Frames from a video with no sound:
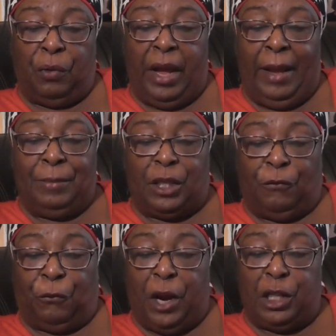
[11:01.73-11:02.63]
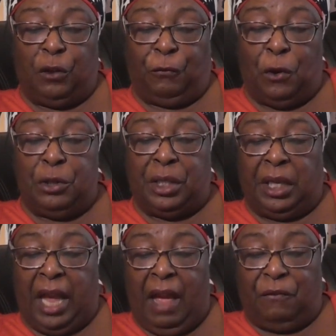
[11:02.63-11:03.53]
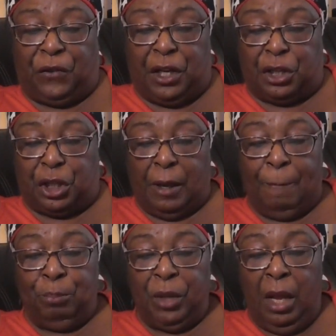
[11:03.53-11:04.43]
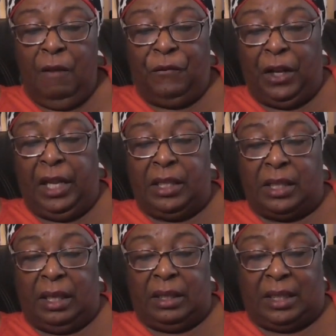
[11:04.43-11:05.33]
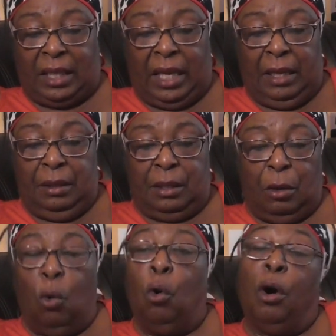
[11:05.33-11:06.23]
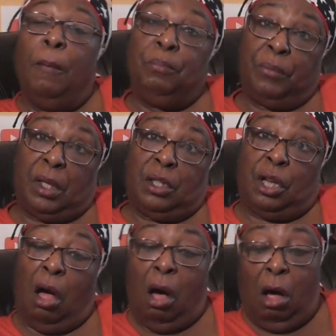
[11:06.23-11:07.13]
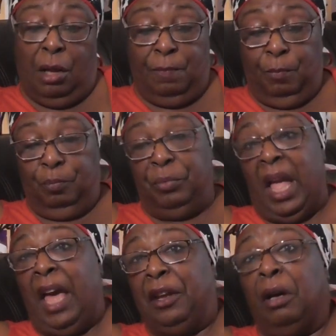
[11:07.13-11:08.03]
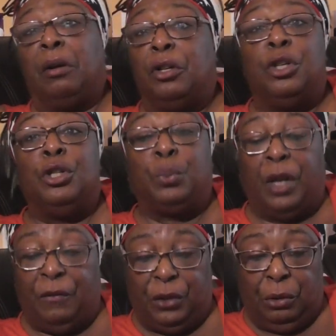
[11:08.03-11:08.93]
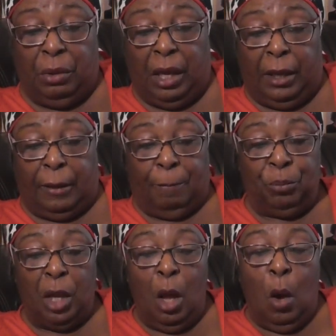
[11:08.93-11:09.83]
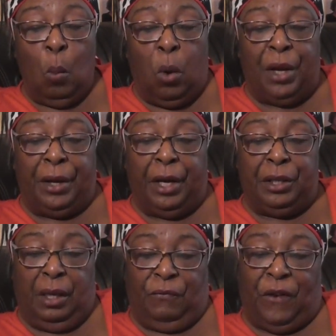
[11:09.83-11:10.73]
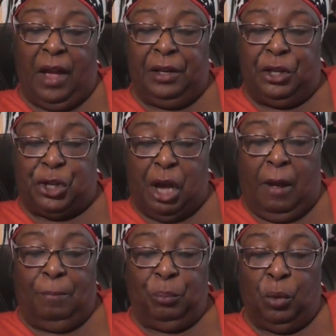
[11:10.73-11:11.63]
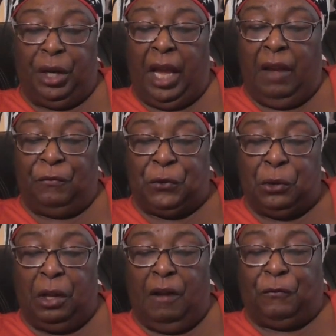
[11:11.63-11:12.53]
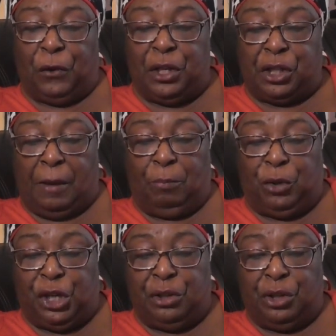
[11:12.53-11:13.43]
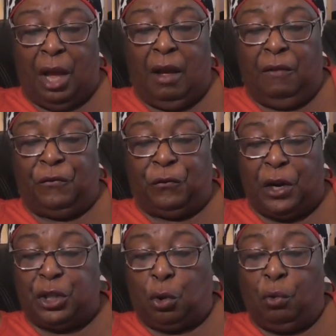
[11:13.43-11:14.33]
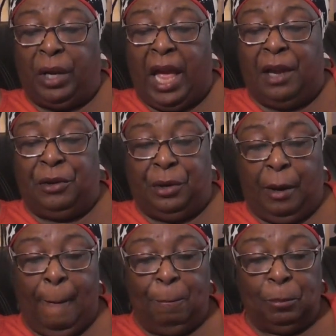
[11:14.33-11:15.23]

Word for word: grams of fresh or frozen catfish. Fillets skinned or cod, haddock, use whatever you like. One onion finely chopped. One handful of fresh ginger, uh, fresh coriander